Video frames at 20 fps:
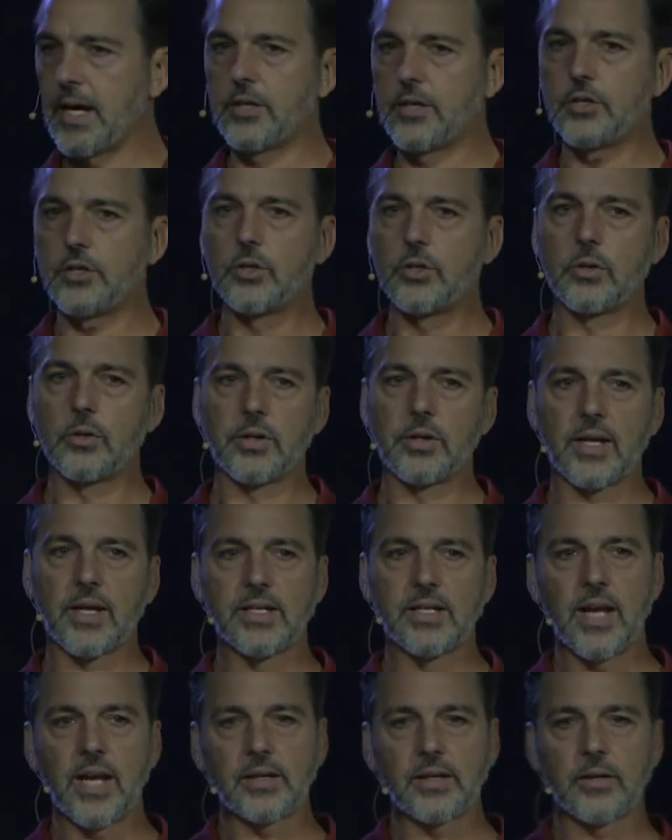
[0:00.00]
And did you know that
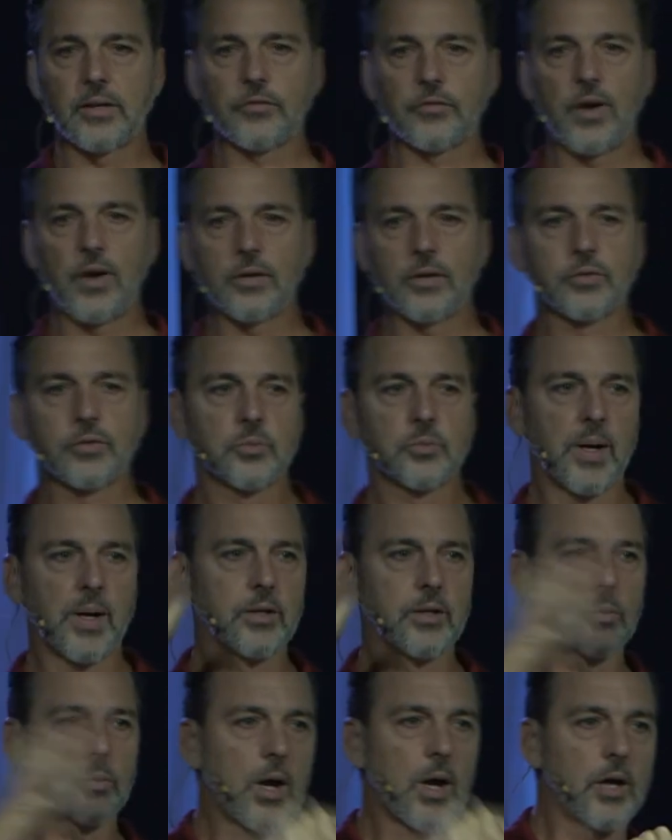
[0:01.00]
they date the fossils
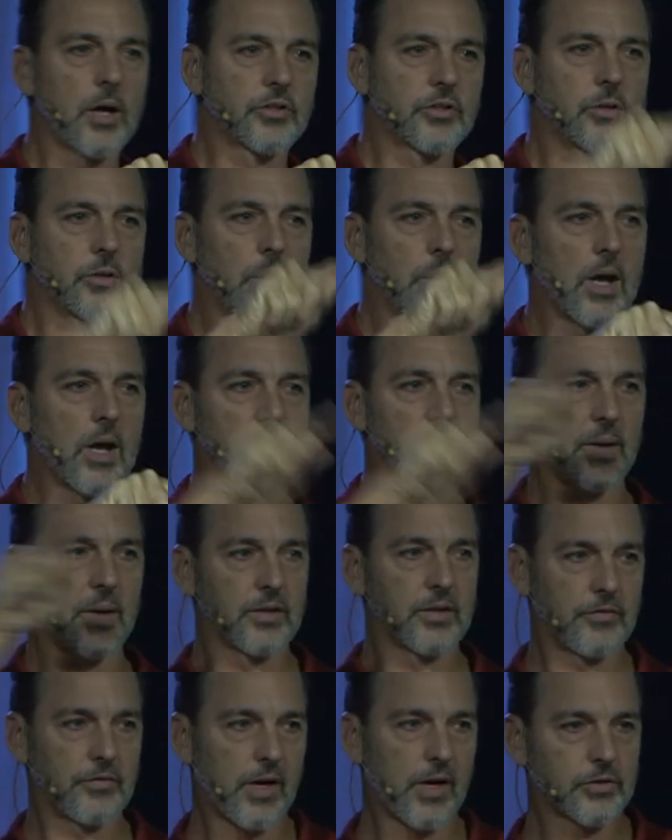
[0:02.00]
by the rocks and the rocks
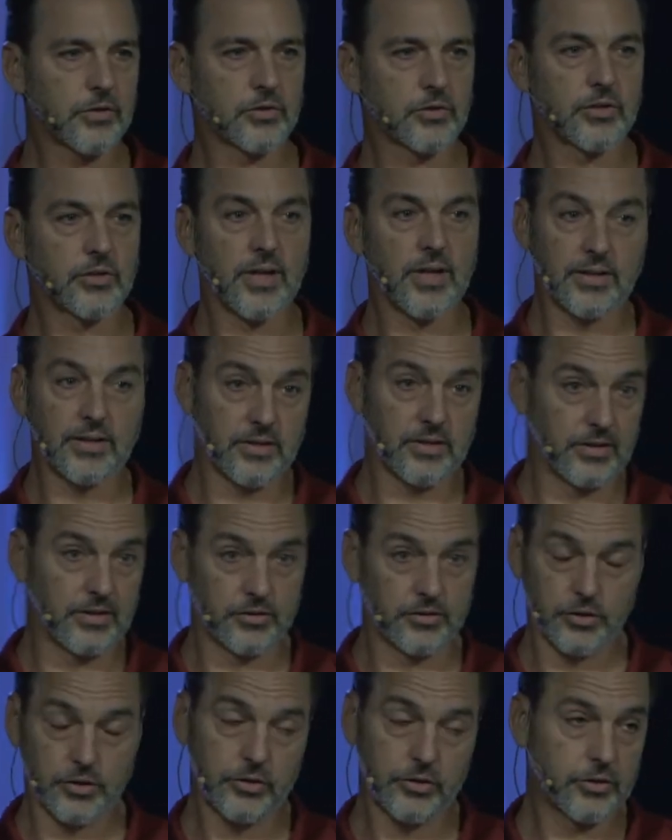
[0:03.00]
by the fossils? And that's
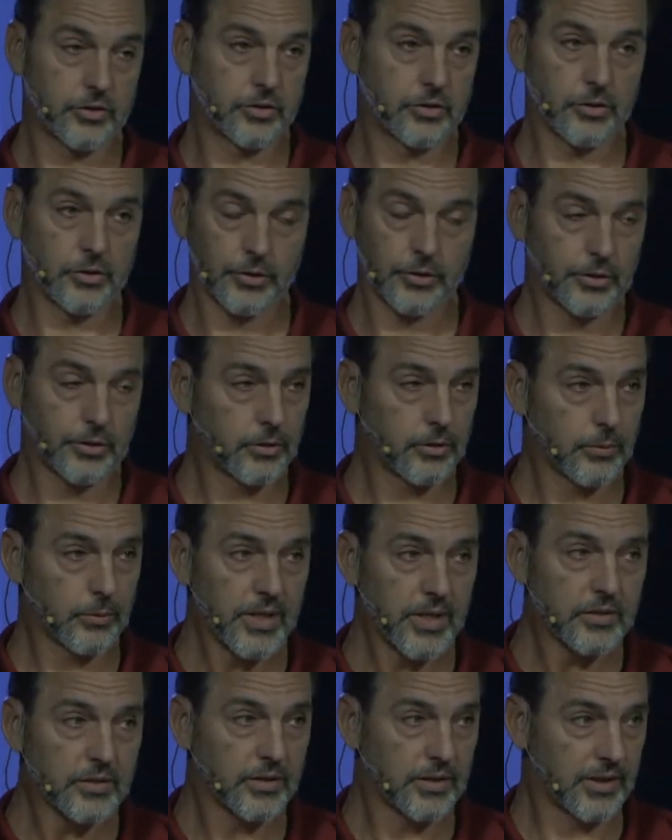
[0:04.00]
just circular
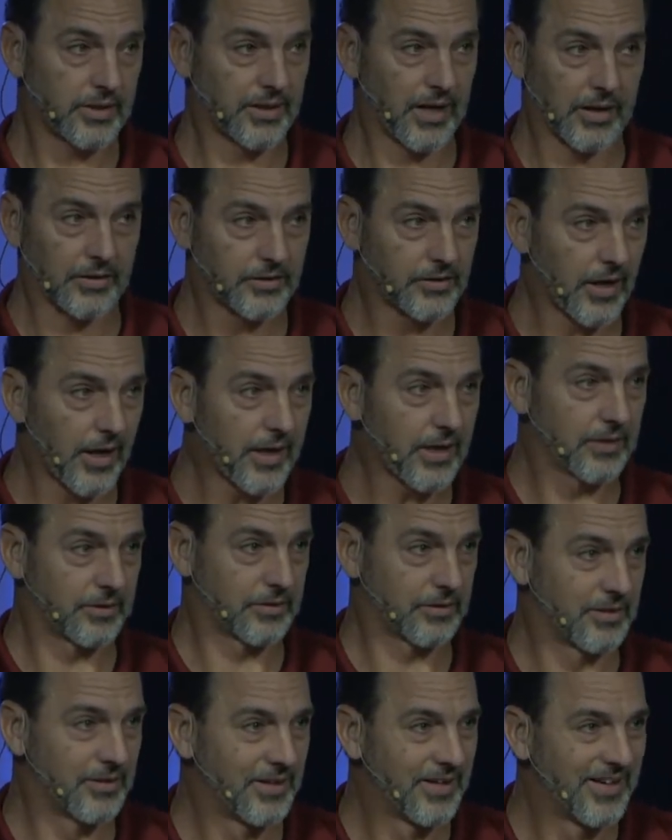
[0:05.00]
reasoning, not
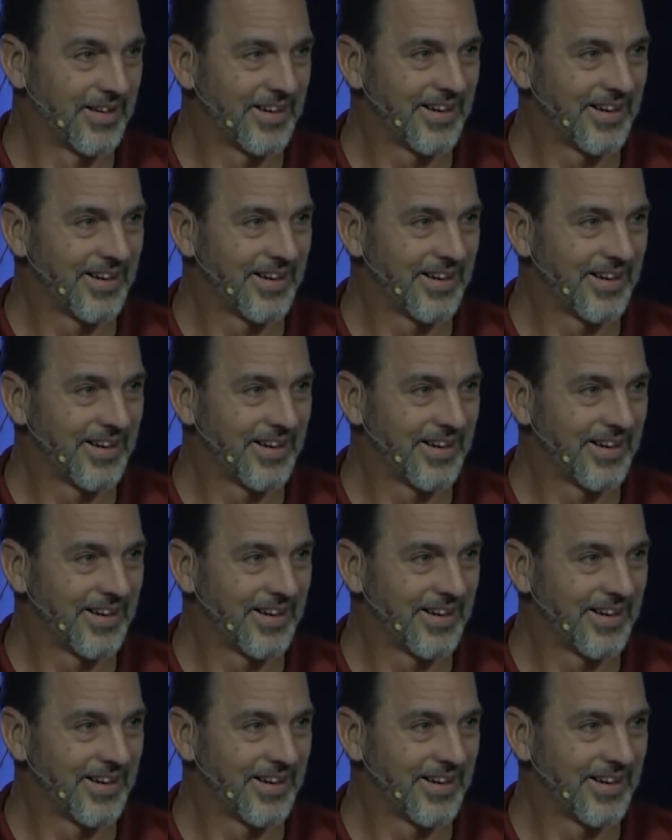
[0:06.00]
science.